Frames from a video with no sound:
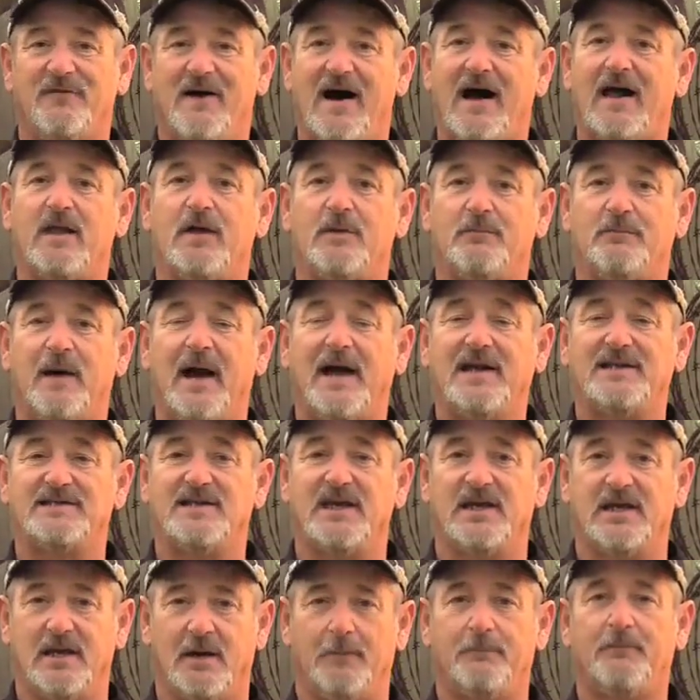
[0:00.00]
followed by
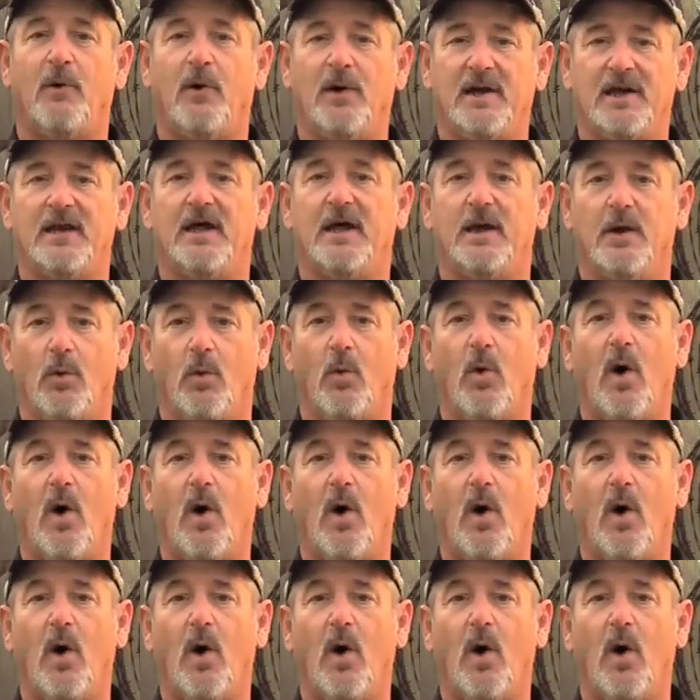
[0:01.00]
Tina pointing at her